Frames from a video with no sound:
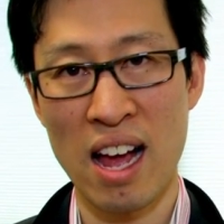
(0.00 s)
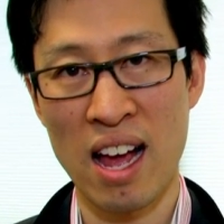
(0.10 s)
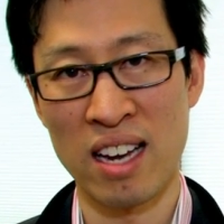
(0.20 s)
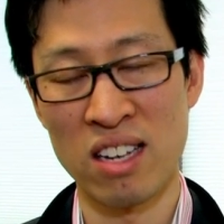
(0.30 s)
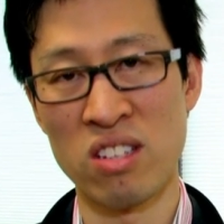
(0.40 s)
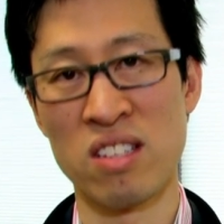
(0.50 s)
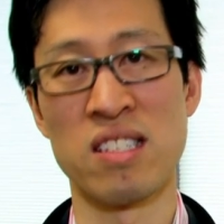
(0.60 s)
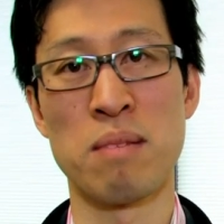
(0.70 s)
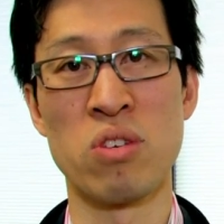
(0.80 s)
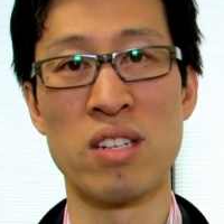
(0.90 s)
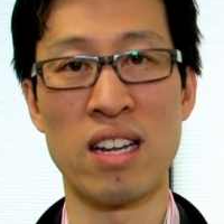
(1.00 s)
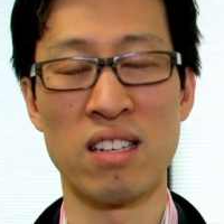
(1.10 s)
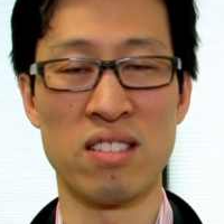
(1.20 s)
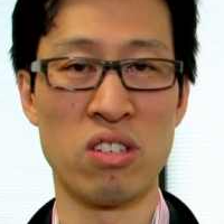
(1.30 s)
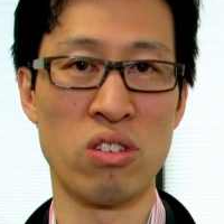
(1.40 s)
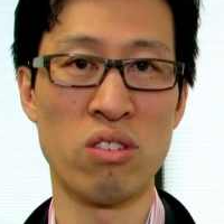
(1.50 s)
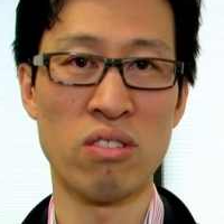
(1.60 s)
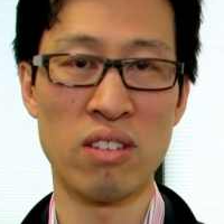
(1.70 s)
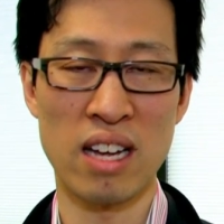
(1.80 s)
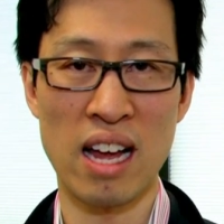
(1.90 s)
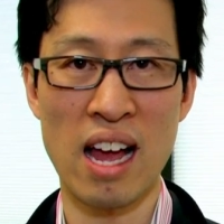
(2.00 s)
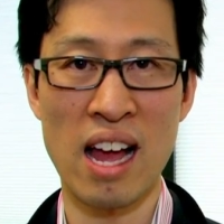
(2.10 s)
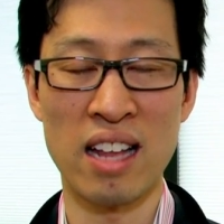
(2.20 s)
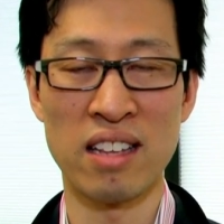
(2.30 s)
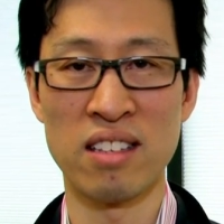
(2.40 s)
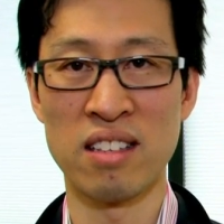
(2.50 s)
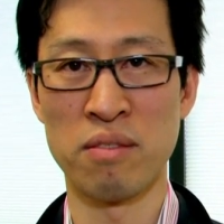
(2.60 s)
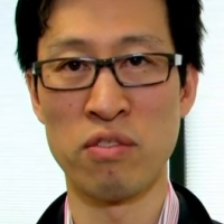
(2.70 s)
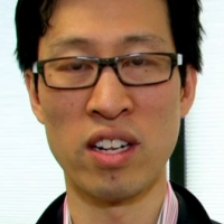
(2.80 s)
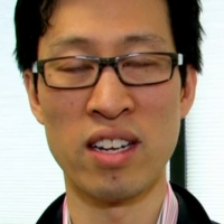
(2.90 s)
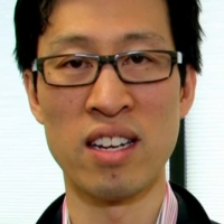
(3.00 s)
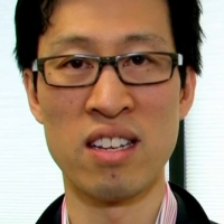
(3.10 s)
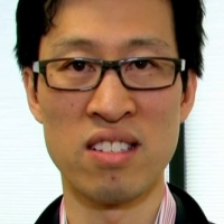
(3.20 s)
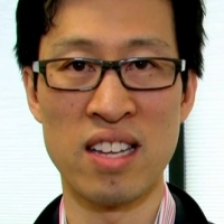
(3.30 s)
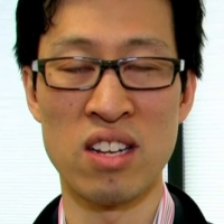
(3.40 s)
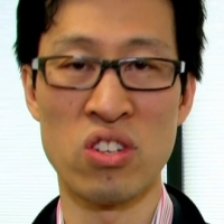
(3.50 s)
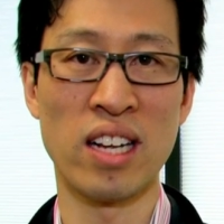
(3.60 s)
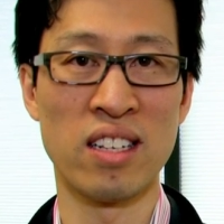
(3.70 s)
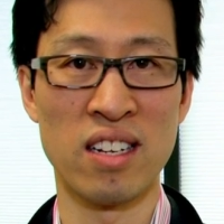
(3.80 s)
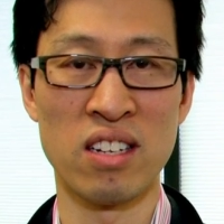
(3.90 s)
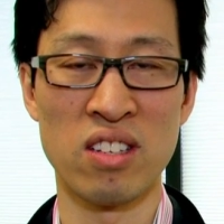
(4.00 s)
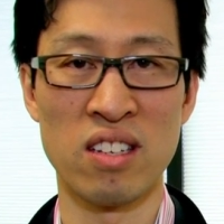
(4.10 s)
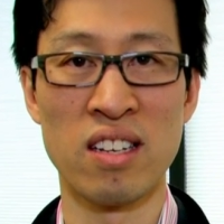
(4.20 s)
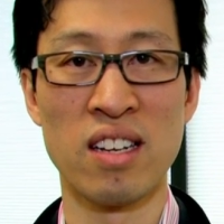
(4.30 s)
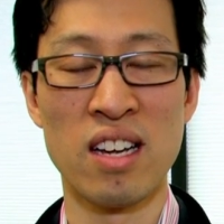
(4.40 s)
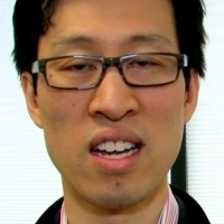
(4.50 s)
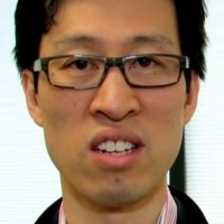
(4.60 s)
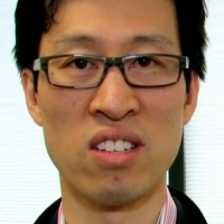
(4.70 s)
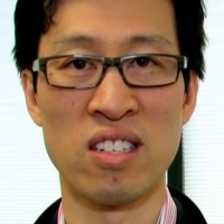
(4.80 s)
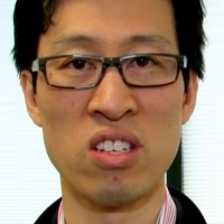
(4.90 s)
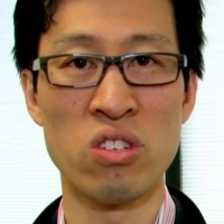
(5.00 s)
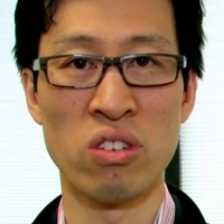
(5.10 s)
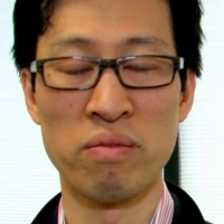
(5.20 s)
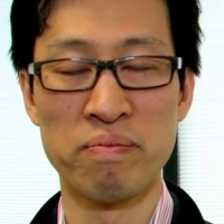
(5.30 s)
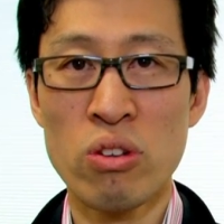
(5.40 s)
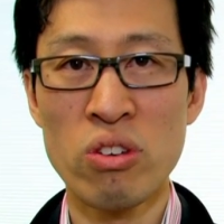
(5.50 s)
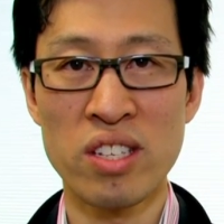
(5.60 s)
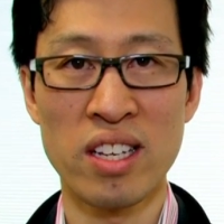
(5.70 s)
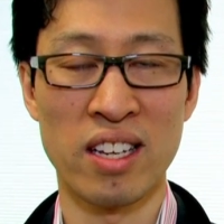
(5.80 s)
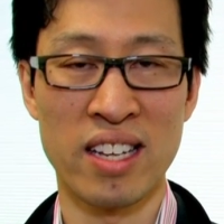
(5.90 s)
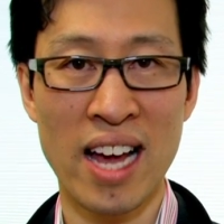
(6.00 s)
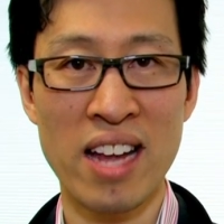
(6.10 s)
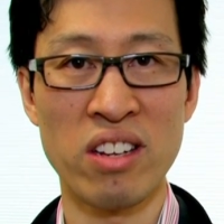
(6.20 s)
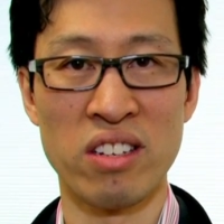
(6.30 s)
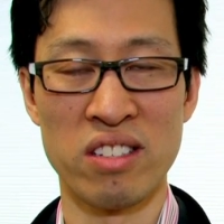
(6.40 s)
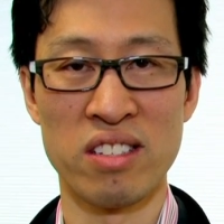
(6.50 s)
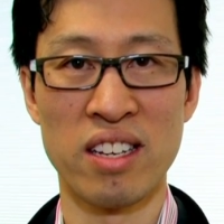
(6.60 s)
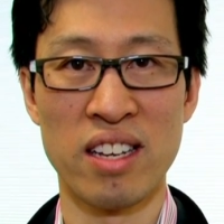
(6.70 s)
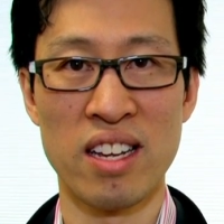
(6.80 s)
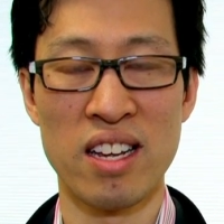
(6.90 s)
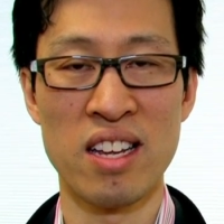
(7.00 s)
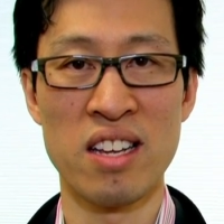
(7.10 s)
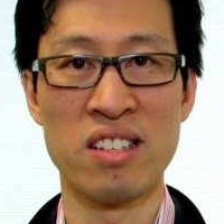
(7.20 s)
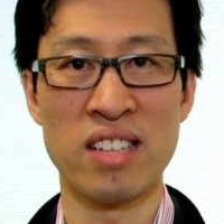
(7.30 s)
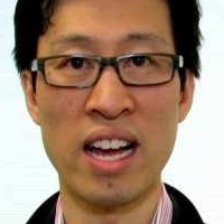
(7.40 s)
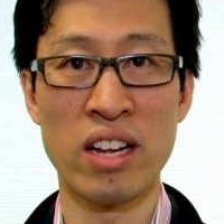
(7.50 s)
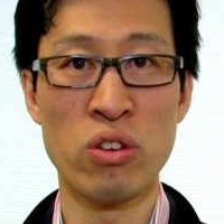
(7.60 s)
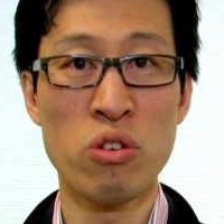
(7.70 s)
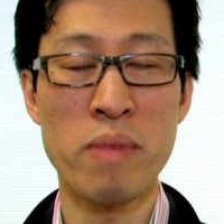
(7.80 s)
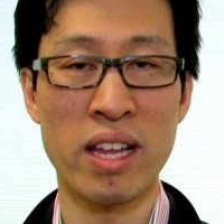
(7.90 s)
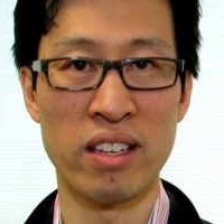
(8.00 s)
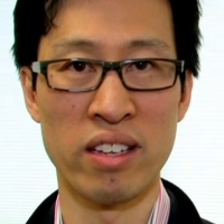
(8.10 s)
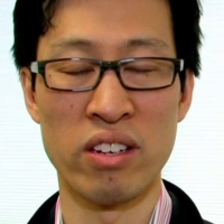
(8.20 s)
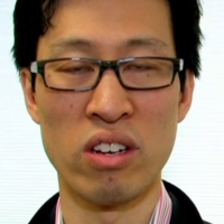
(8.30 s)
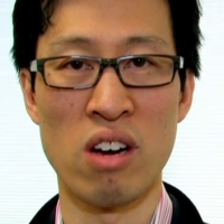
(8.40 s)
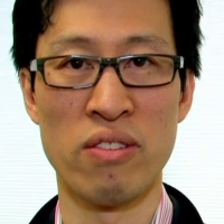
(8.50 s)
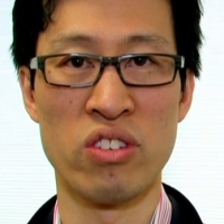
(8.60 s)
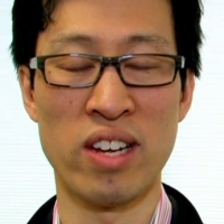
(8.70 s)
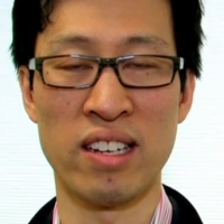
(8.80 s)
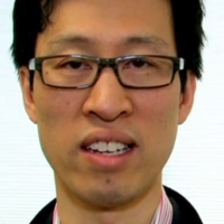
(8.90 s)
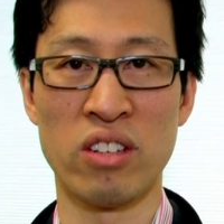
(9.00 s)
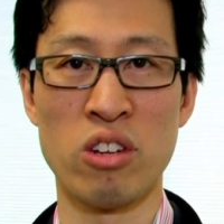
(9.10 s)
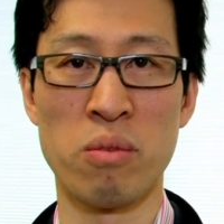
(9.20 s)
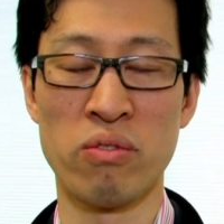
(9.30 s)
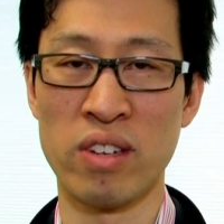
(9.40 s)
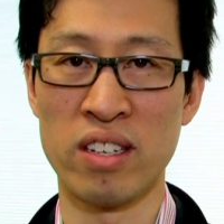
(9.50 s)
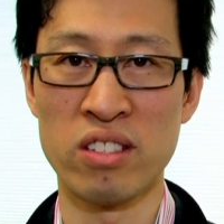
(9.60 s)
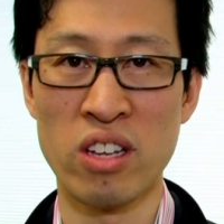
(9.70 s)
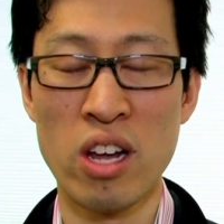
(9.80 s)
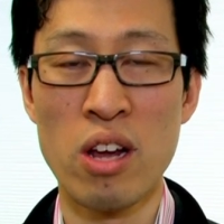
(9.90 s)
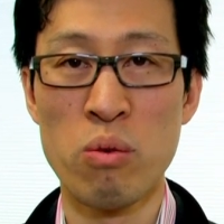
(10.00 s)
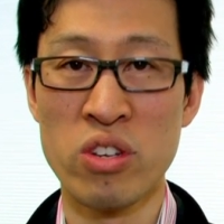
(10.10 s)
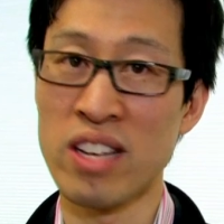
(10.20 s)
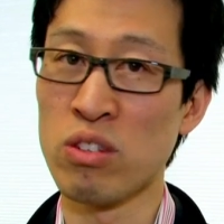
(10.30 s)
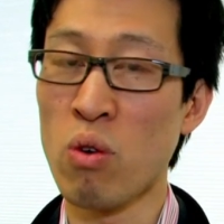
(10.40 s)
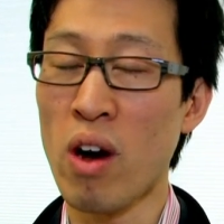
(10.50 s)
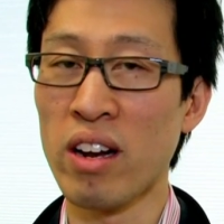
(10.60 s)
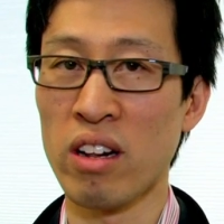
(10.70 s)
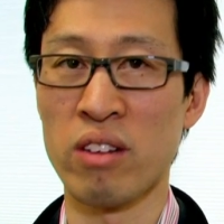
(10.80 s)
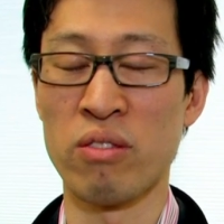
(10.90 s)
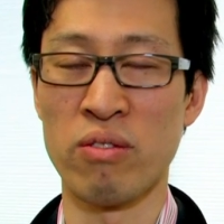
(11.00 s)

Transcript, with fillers: and into the subcutaneous tissue, and the filler is then injected into the, into the tissue. Using cannulas is a new method of injecting dermal fillers, which has quite a lot of